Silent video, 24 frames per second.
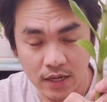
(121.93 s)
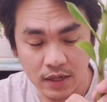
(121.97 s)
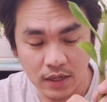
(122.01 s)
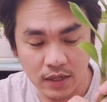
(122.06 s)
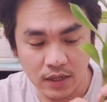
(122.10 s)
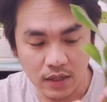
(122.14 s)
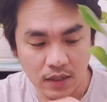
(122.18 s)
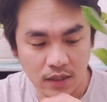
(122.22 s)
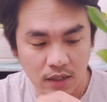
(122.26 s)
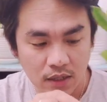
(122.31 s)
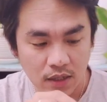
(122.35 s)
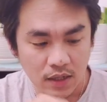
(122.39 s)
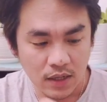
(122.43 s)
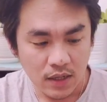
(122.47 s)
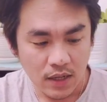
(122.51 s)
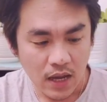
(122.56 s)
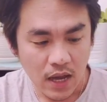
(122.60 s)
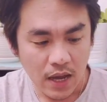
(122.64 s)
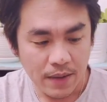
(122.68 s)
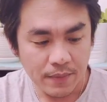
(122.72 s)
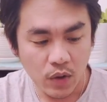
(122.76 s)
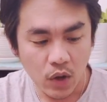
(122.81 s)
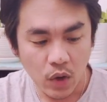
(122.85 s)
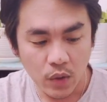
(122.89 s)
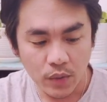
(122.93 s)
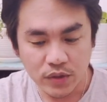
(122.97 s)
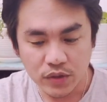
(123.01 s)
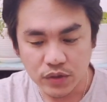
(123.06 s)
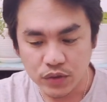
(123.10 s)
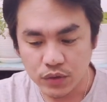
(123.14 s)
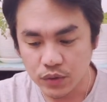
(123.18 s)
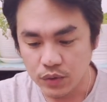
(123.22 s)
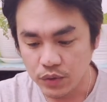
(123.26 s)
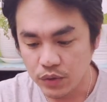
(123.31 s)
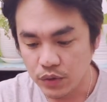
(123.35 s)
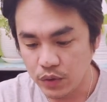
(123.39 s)
I'm going to use
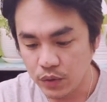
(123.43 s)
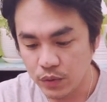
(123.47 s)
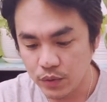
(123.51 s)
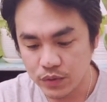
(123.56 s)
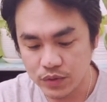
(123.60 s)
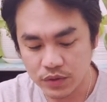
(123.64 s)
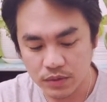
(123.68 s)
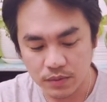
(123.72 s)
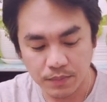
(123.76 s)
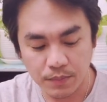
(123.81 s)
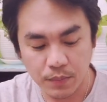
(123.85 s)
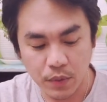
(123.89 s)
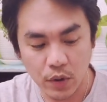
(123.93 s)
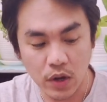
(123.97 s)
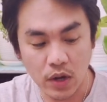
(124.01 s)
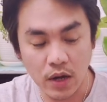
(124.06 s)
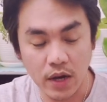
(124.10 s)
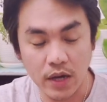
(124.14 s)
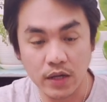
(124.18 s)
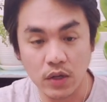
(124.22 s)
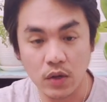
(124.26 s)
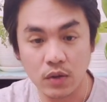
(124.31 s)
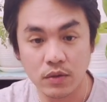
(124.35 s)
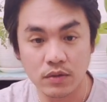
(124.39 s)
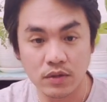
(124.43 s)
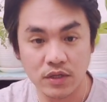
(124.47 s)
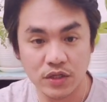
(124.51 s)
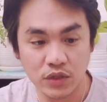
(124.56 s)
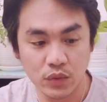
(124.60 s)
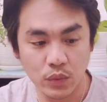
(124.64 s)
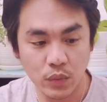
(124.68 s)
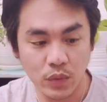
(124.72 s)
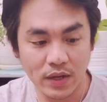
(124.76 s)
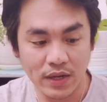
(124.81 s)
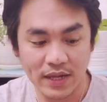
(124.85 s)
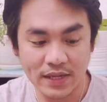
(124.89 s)
perlite on this one and
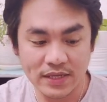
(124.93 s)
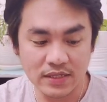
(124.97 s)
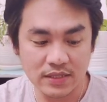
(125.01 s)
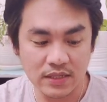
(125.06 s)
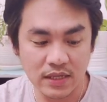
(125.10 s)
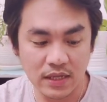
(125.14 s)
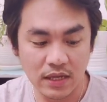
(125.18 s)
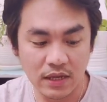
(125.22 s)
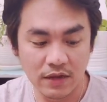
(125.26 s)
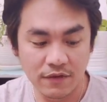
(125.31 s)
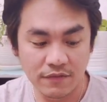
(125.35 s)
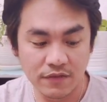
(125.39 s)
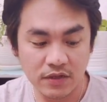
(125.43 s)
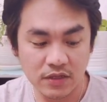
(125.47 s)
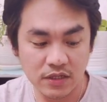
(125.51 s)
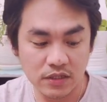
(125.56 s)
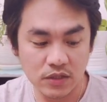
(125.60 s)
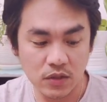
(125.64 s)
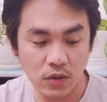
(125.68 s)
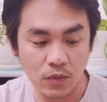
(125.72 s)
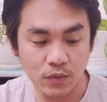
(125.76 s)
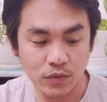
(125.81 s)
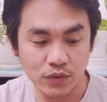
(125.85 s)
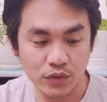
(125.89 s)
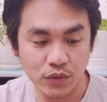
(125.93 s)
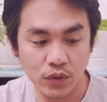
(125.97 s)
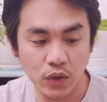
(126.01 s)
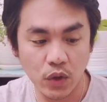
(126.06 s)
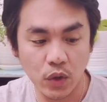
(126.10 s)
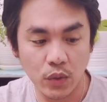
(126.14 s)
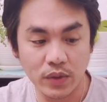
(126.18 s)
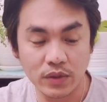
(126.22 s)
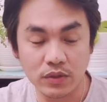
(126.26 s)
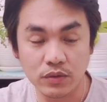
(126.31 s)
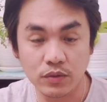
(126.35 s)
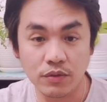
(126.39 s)
see if this is also going to
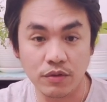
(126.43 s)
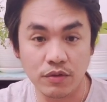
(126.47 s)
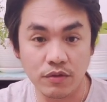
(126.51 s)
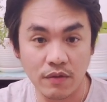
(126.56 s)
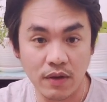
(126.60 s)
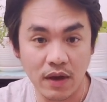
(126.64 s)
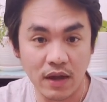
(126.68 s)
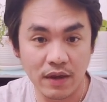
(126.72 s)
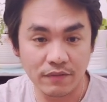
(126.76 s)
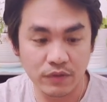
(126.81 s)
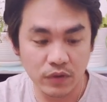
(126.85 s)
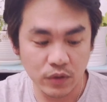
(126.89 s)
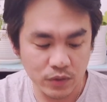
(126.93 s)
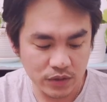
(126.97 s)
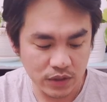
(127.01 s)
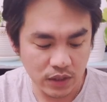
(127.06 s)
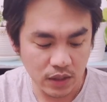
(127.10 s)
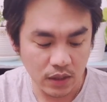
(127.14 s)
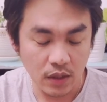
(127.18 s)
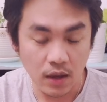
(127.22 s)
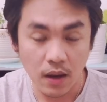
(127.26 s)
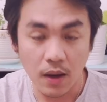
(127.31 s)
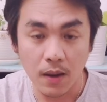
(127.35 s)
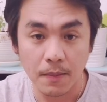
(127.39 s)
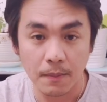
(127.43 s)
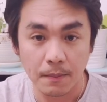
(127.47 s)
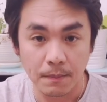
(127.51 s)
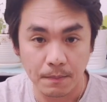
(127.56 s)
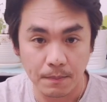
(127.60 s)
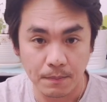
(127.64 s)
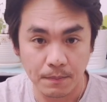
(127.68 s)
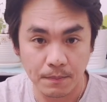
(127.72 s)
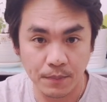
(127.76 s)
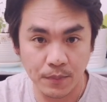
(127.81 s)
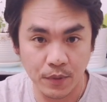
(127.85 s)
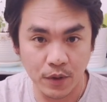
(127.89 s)
thrive using
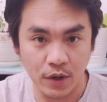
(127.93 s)
perlite.